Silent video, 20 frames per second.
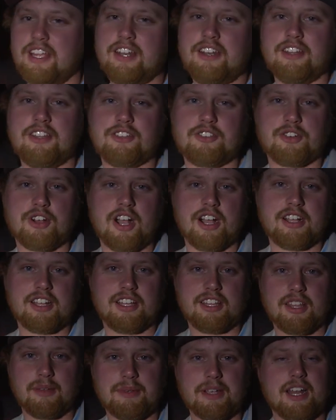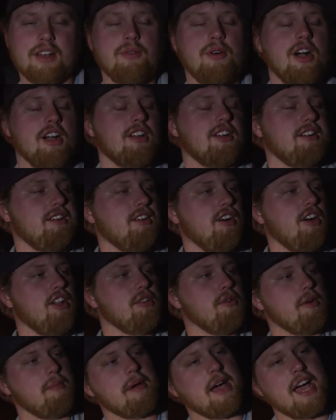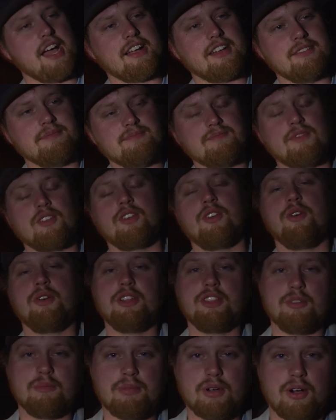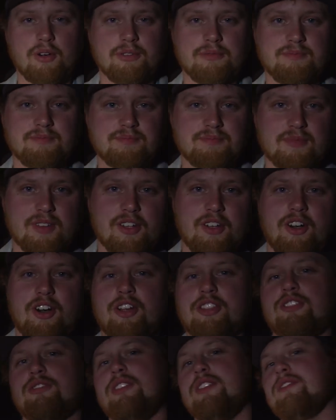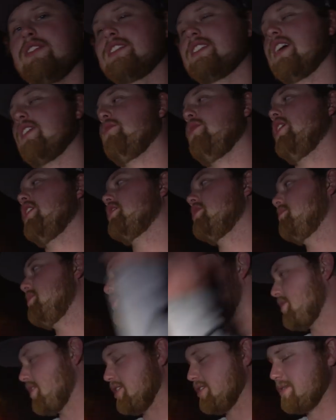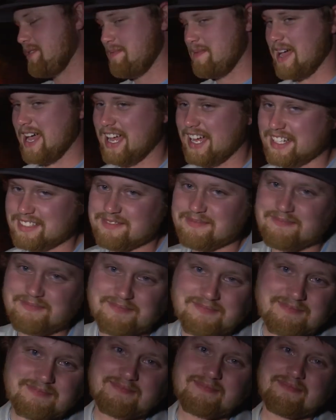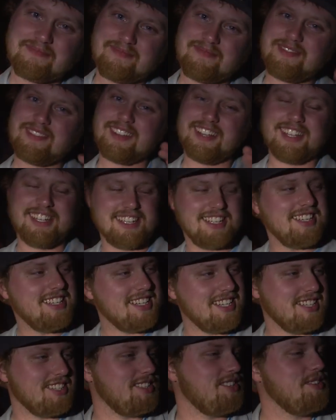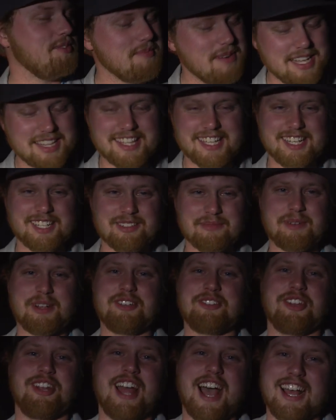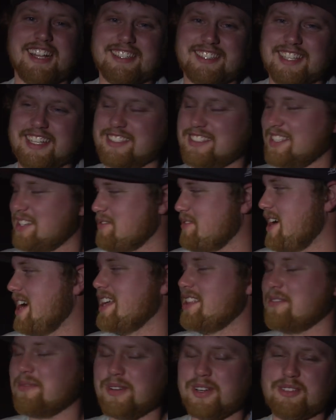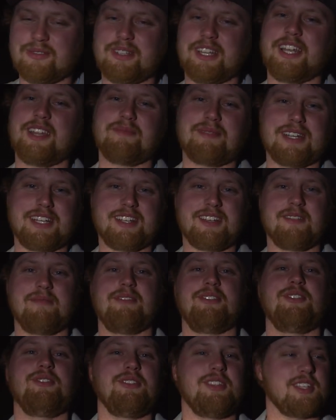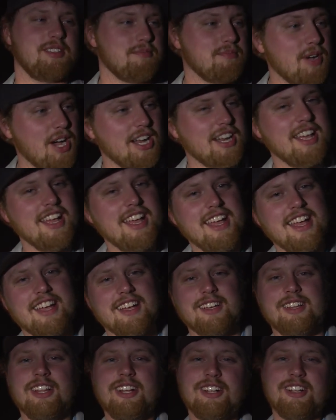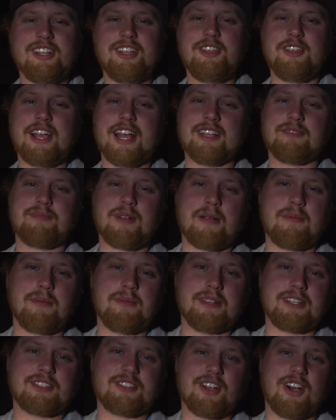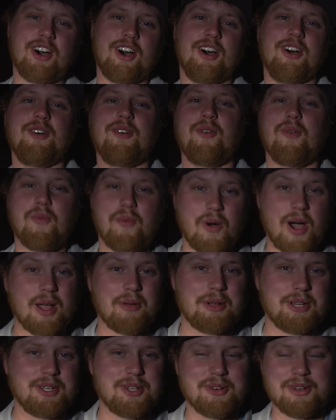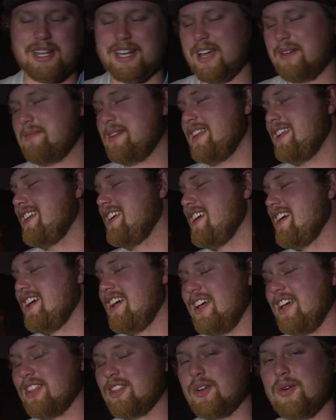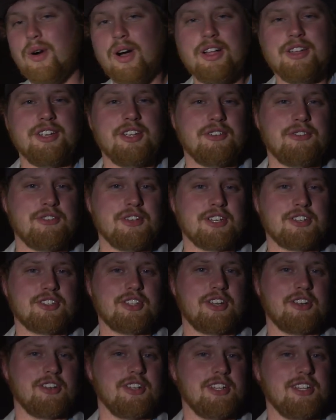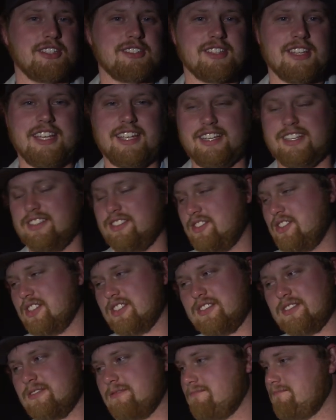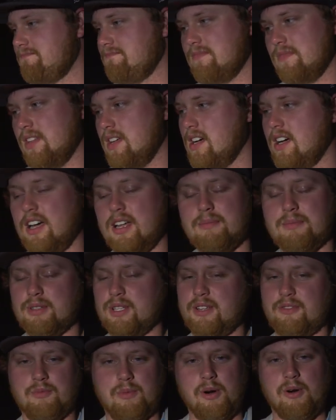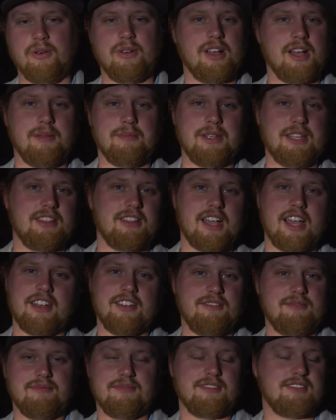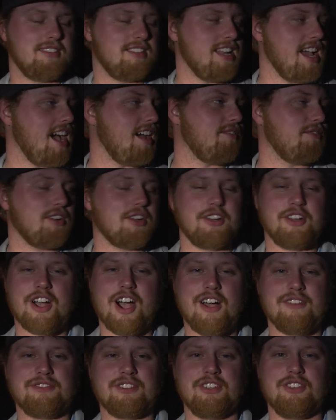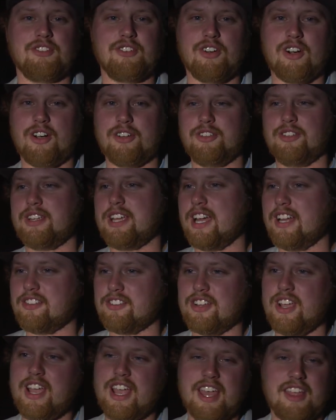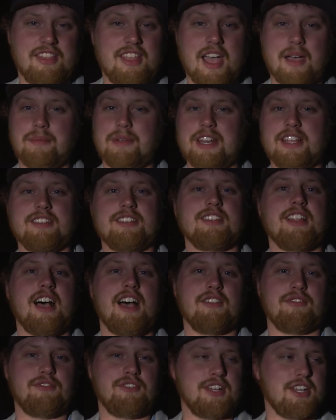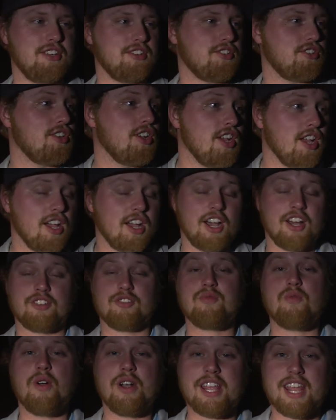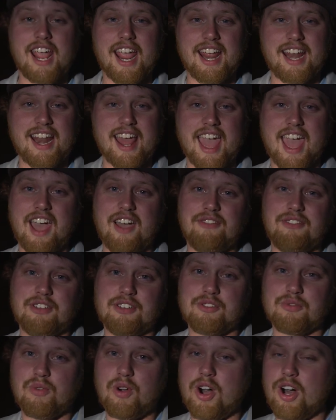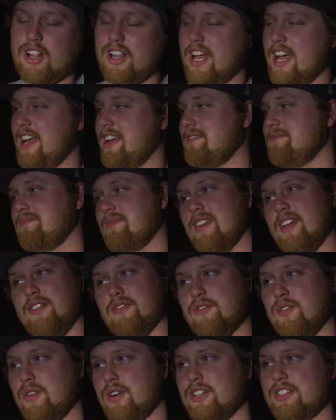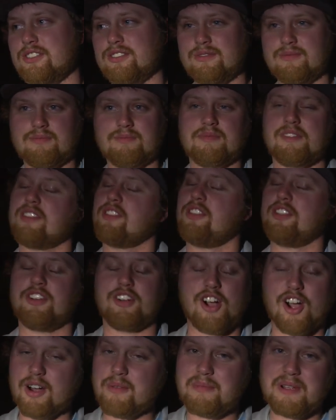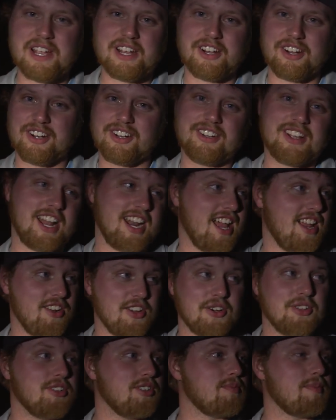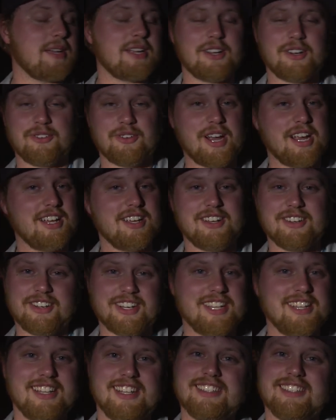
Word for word: into the truck, then we gotta walk all the way back, go get the boat. All three of us gotta walk the boat all the way back. You might think it's a bunch of nonsense, like why in the world would anybody come and do this? But clearly you guys probably saw why we do it. I mean, the quality of fish that are in this lake is just unbelievable. I mean, it's not very often you go out and you catch that many slot fish. A 28.5-inch walleye, of course, there are bigger, and I know there's bigger right here in